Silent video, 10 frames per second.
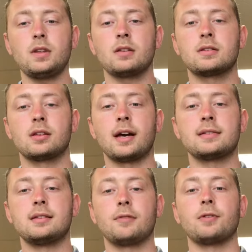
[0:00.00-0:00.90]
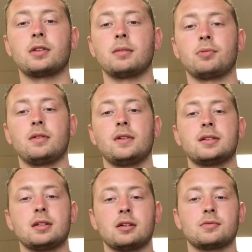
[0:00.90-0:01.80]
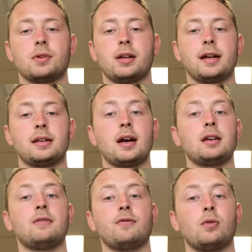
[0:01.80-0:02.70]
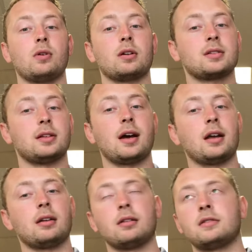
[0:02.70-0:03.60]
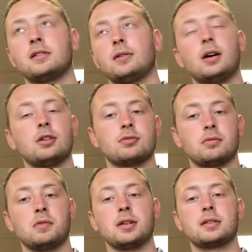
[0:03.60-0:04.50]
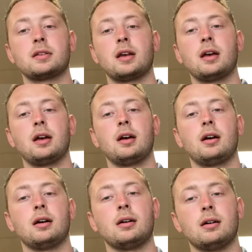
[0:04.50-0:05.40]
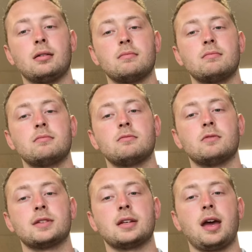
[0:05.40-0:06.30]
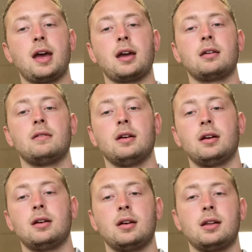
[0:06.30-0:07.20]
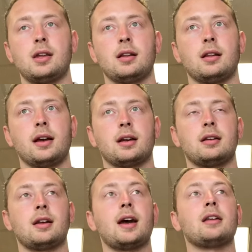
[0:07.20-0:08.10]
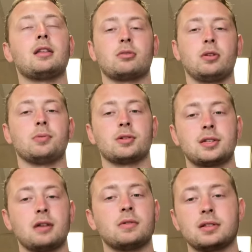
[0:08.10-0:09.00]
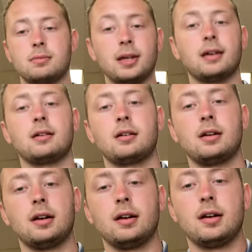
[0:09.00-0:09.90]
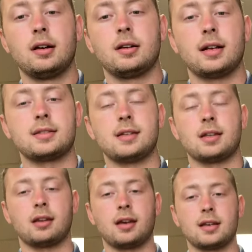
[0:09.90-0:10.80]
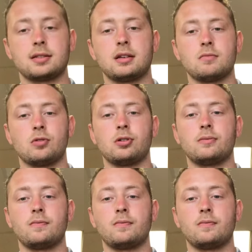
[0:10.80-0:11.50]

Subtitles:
So that's different than previous years where like 94 to 100 was an A, and then like a 93% was a B. That's not the case anymore.